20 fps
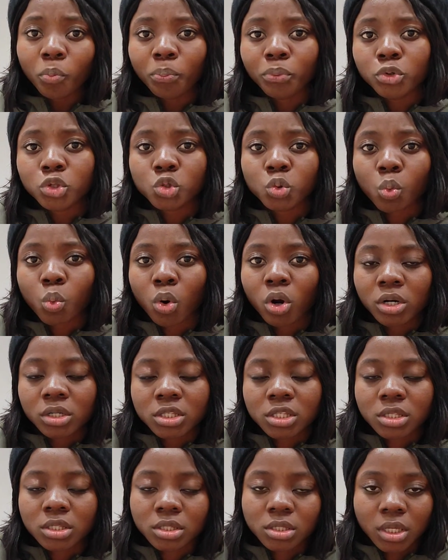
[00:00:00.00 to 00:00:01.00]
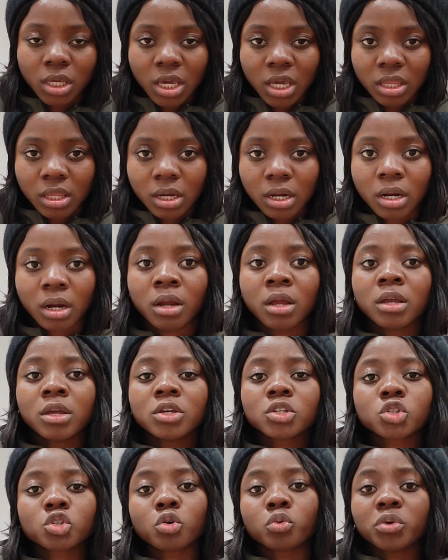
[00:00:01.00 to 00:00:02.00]
put words together.
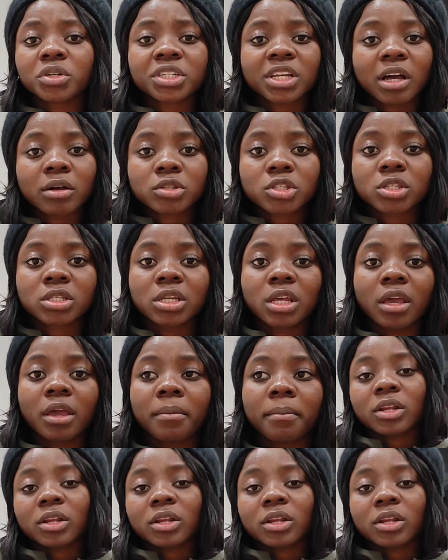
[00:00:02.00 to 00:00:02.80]
So reach out to them.